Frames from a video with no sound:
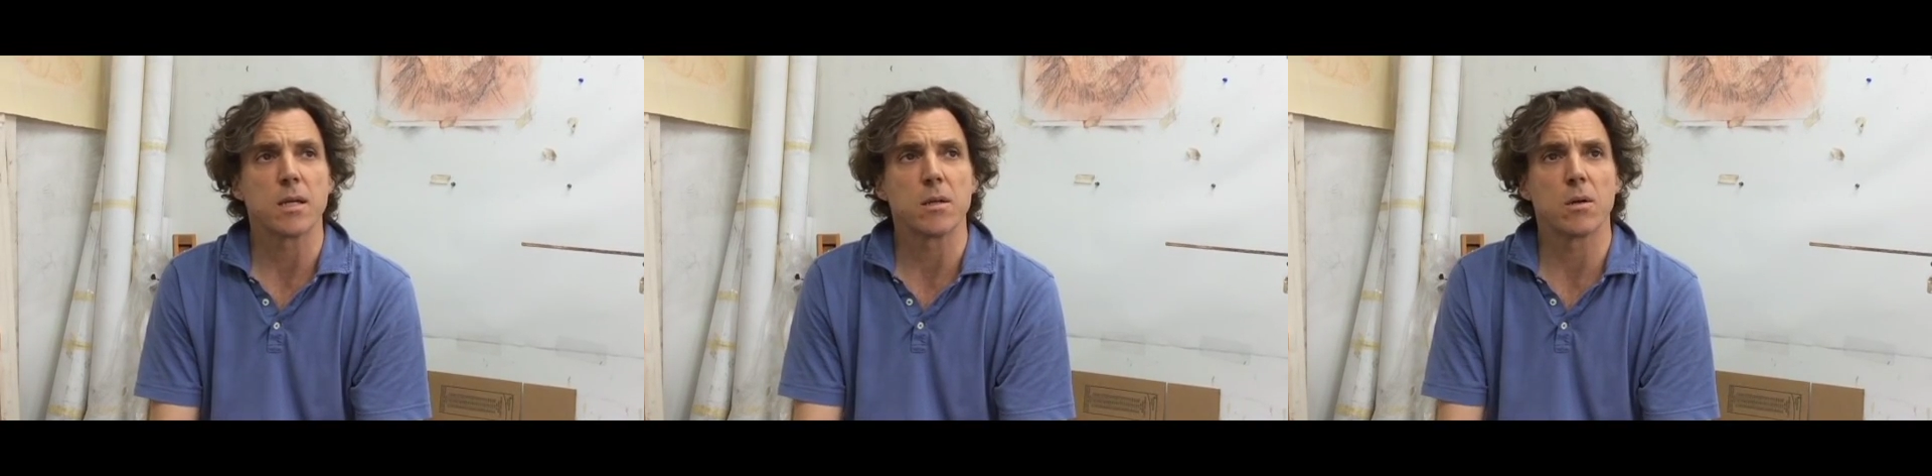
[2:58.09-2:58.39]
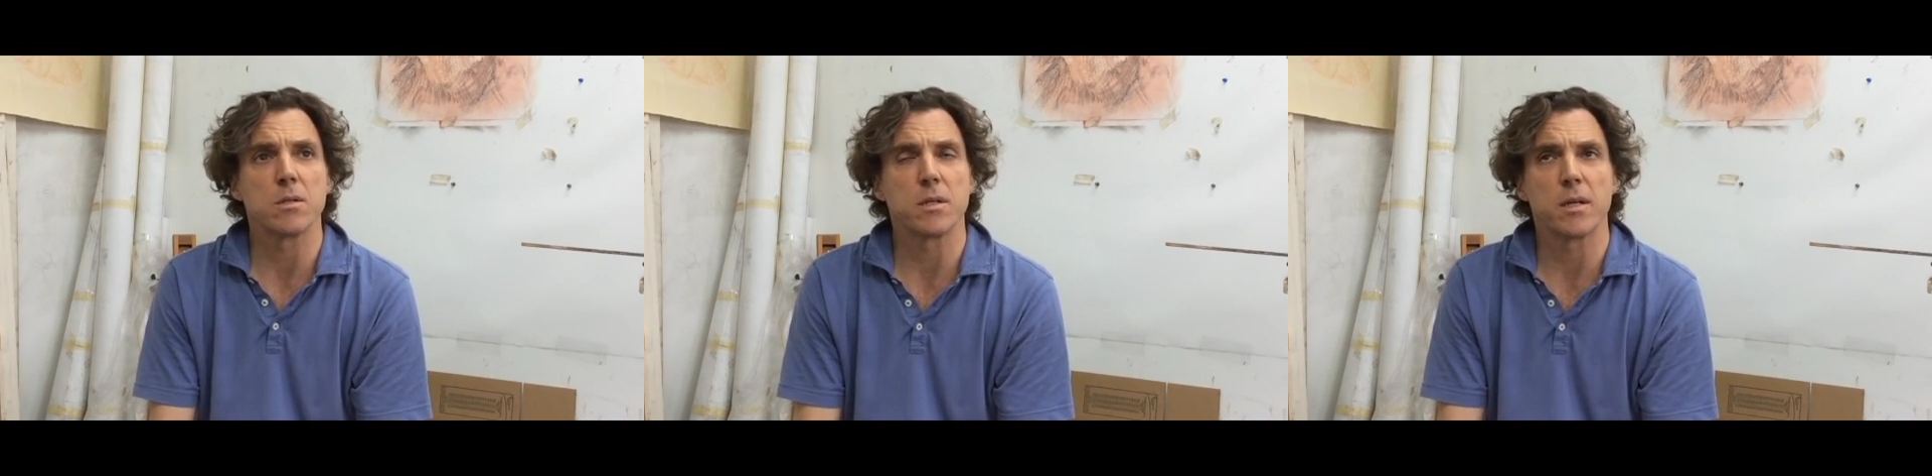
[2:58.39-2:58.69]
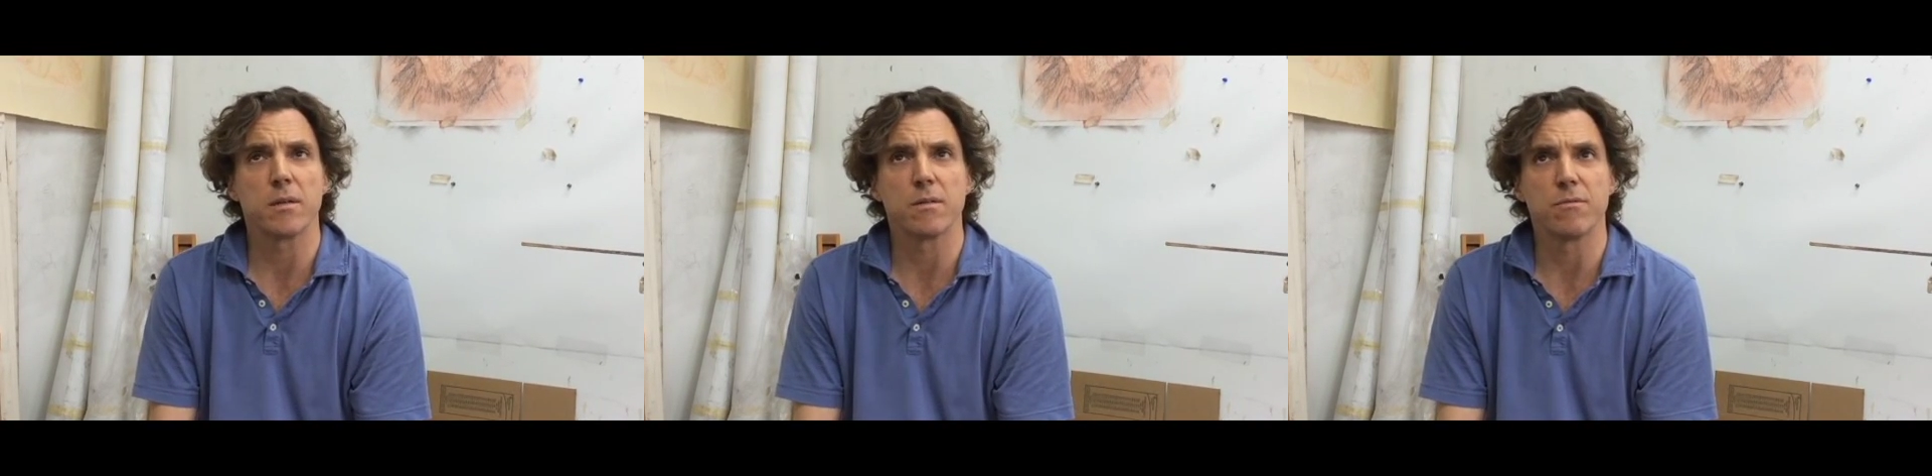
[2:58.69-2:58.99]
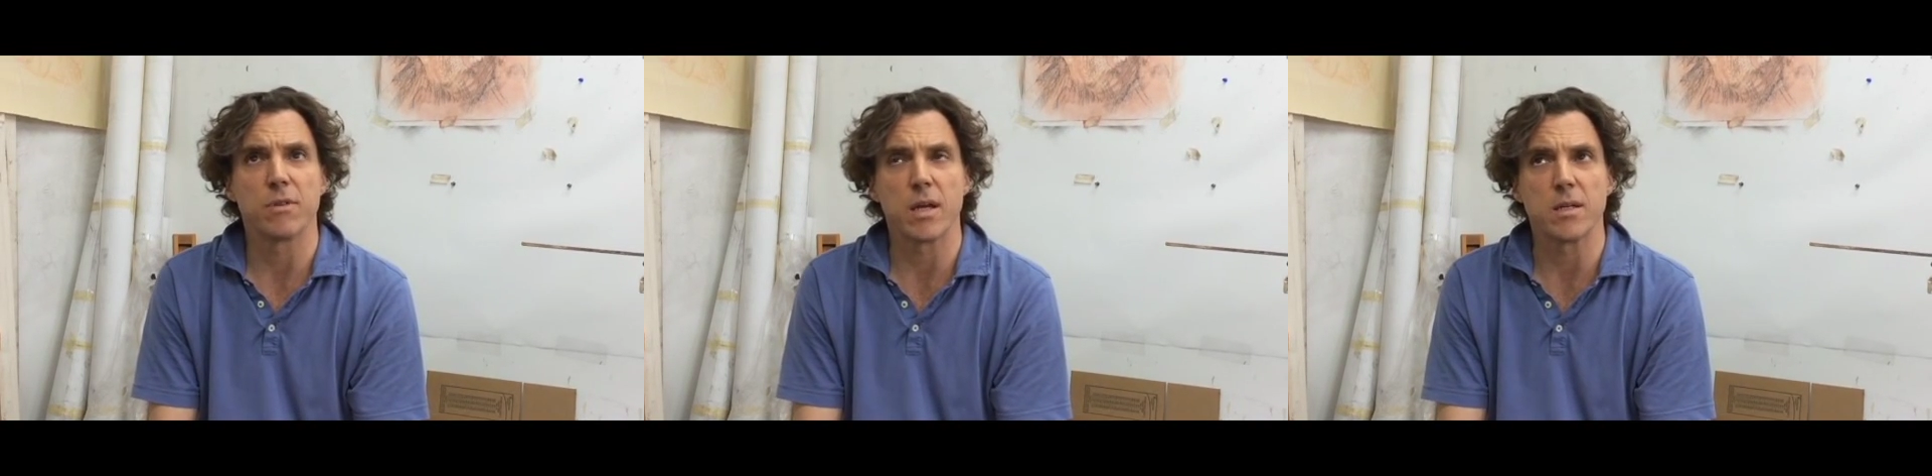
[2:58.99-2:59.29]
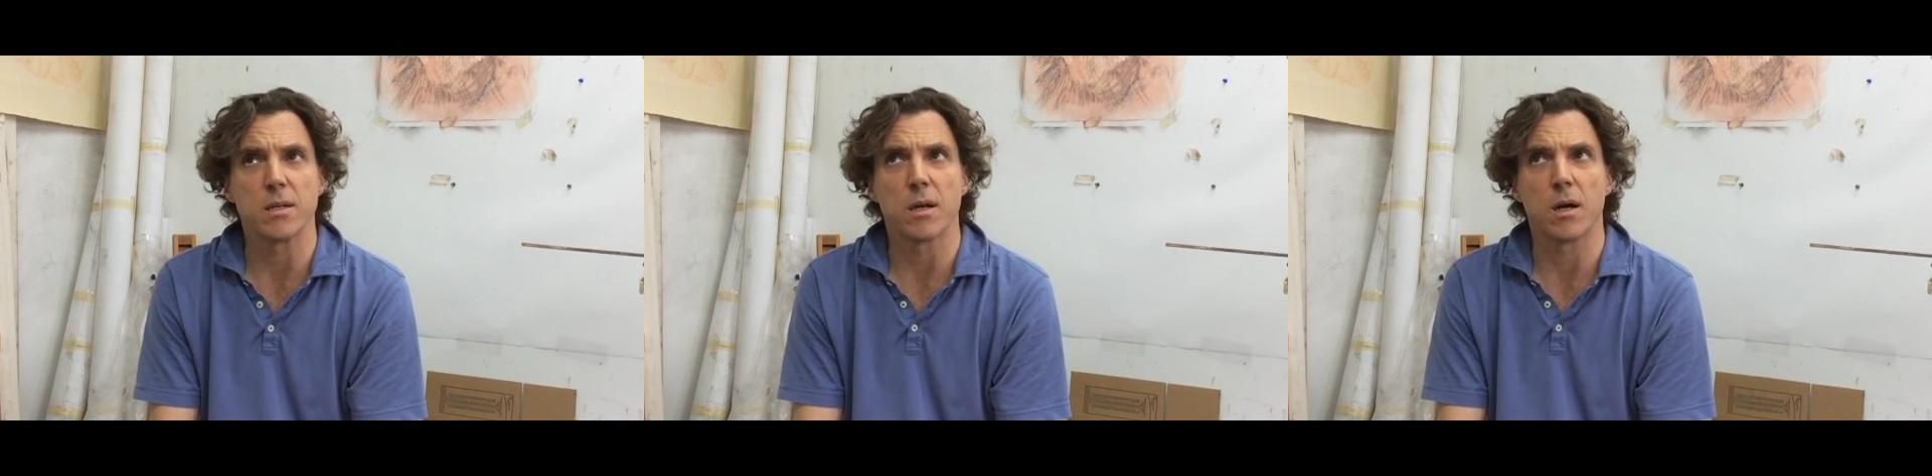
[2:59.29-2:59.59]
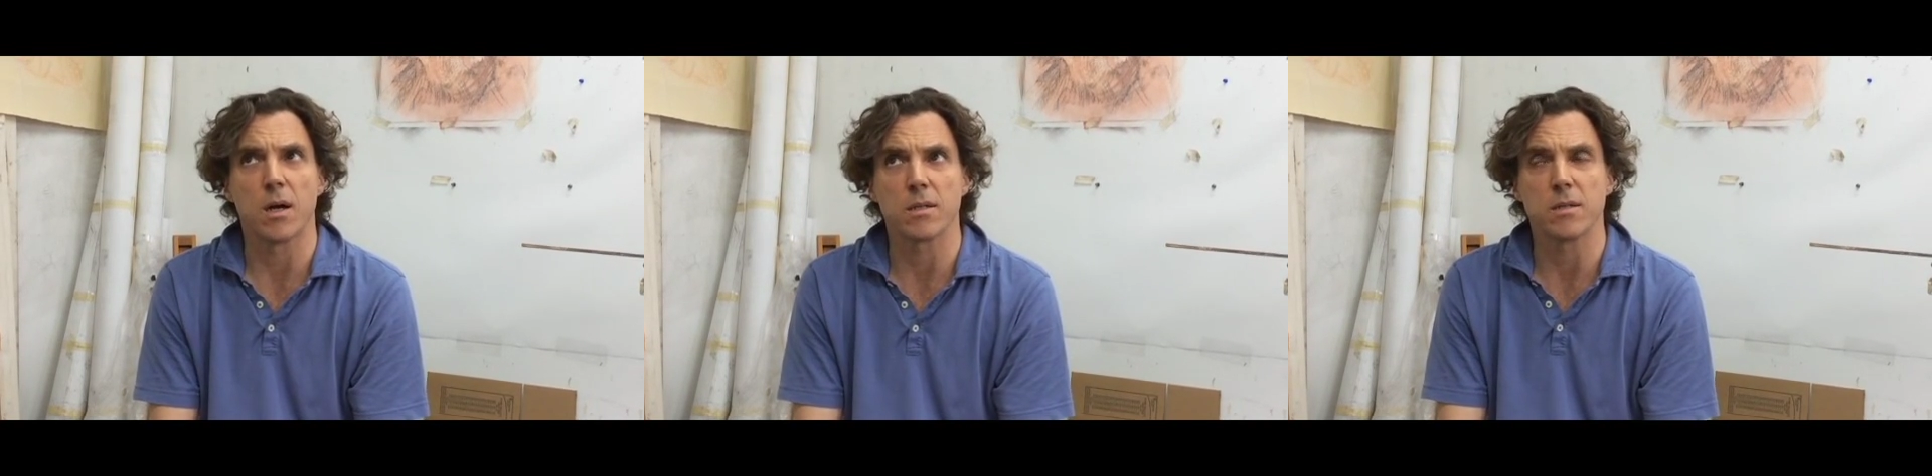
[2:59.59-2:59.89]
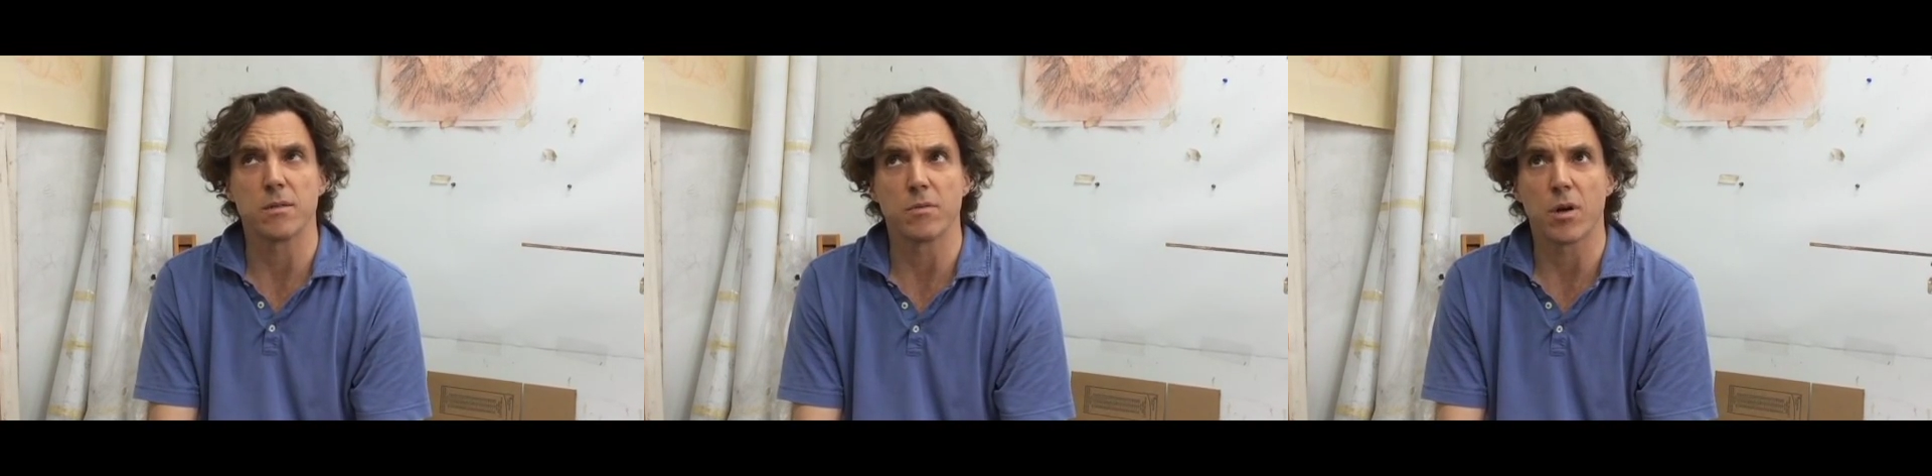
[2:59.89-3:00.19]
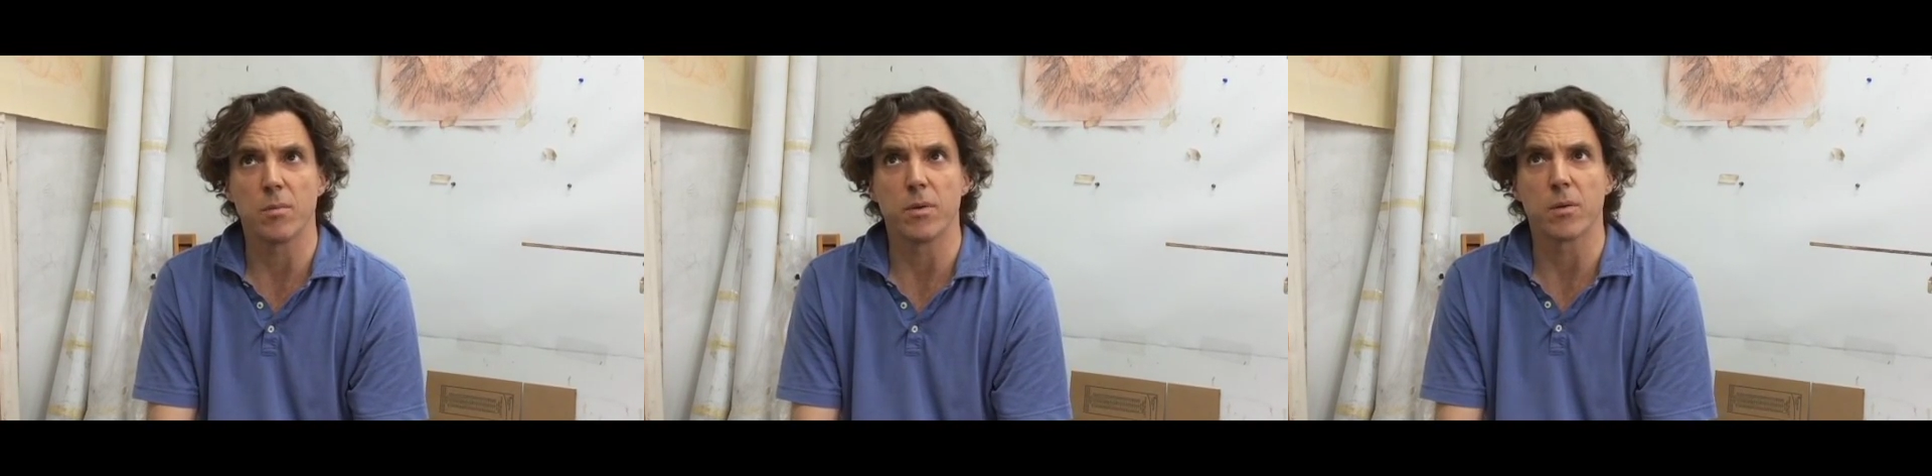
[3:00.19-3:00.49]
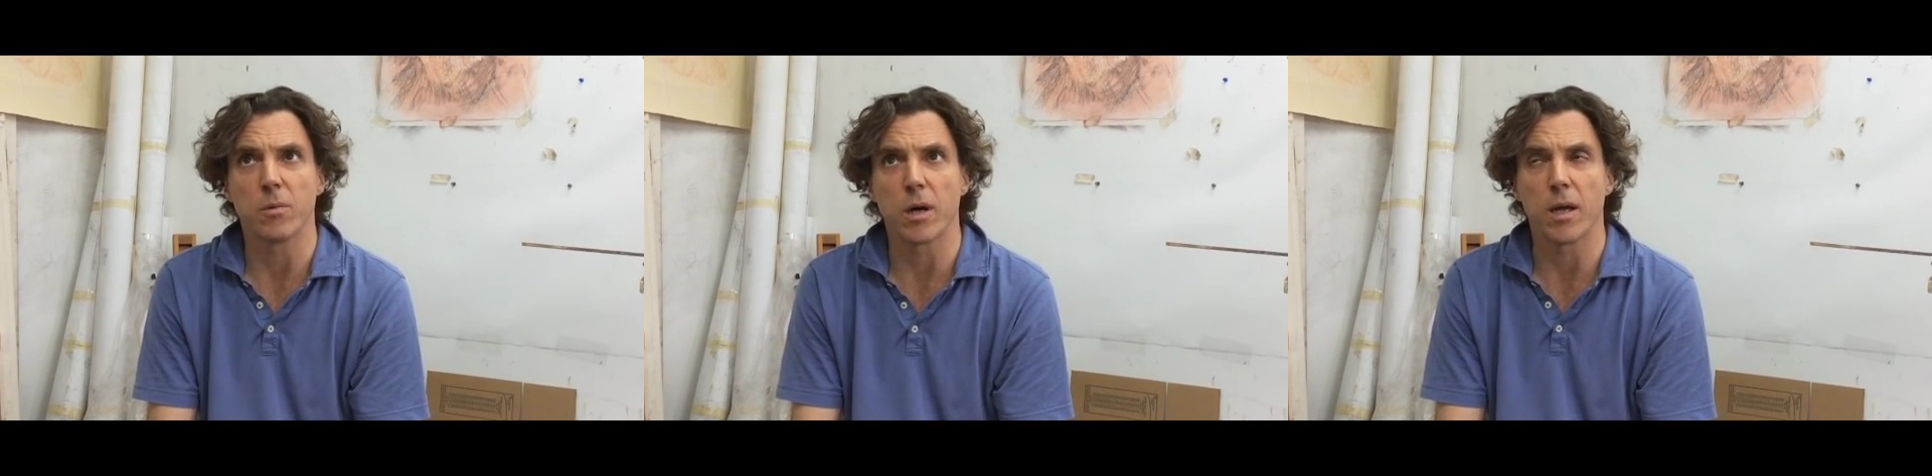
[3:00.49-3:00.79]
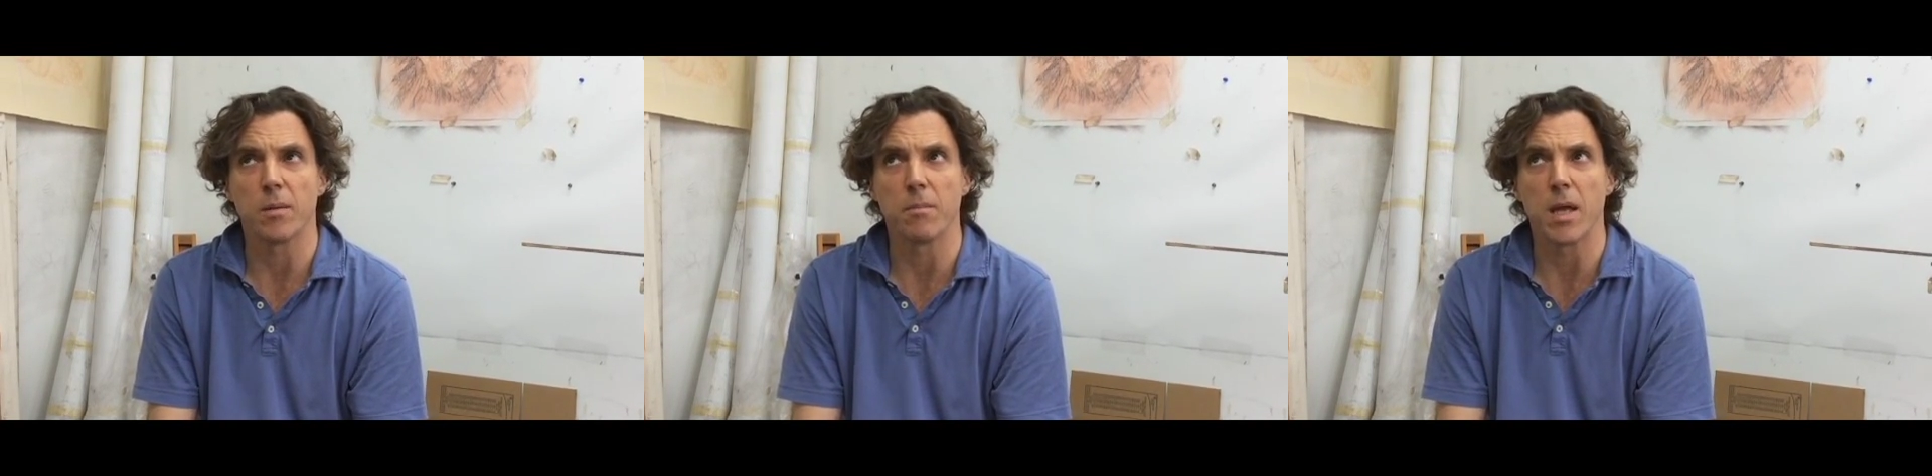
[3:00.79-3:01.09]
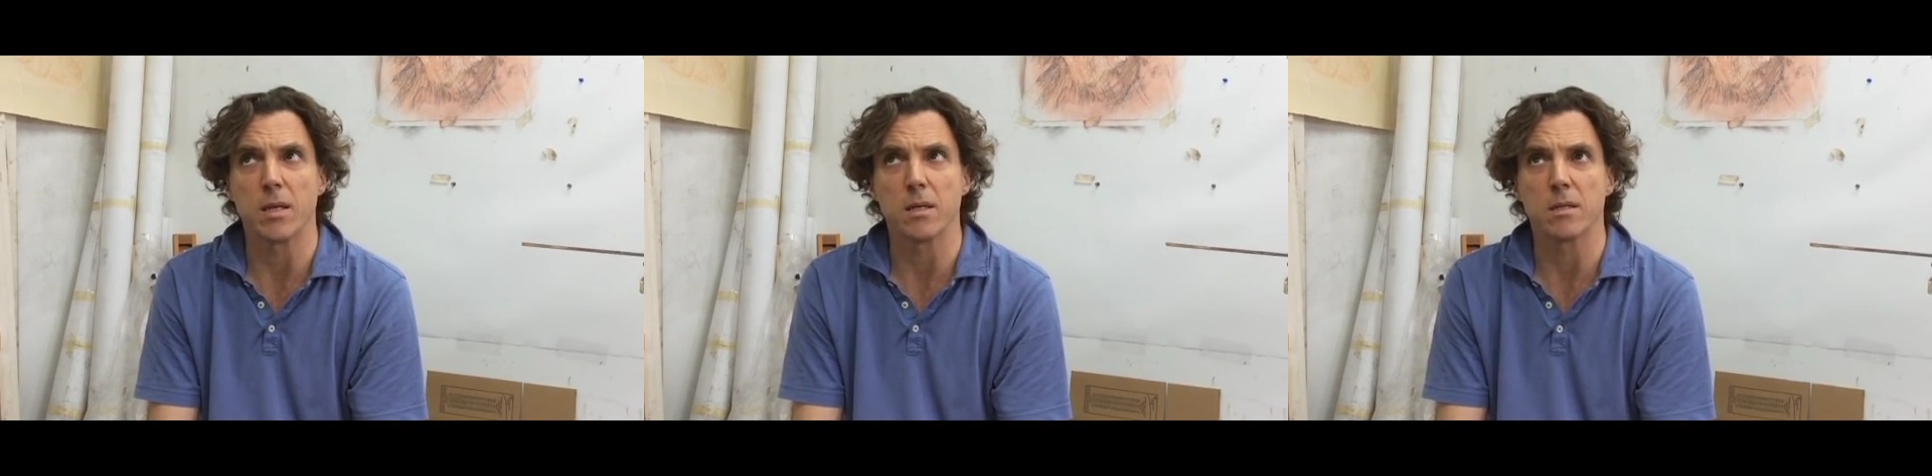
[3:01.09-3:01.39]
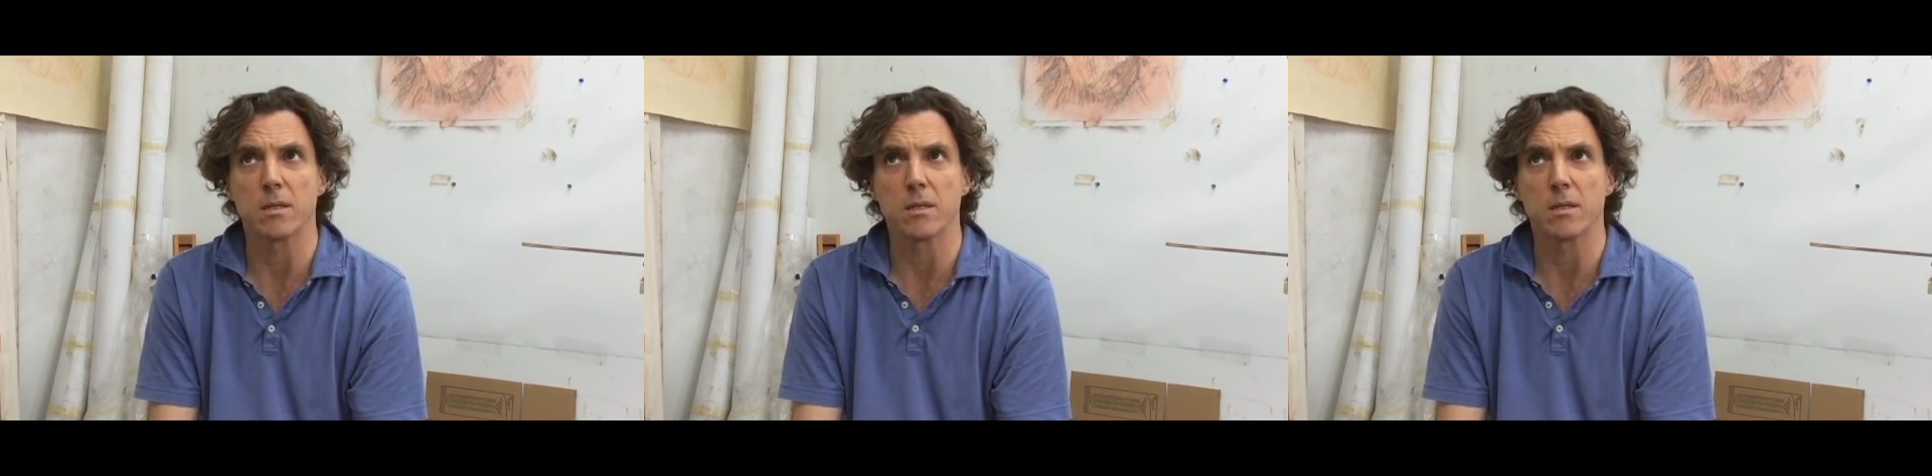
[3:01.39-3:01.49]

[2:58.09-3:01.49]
technology has invaded art in a very big way and made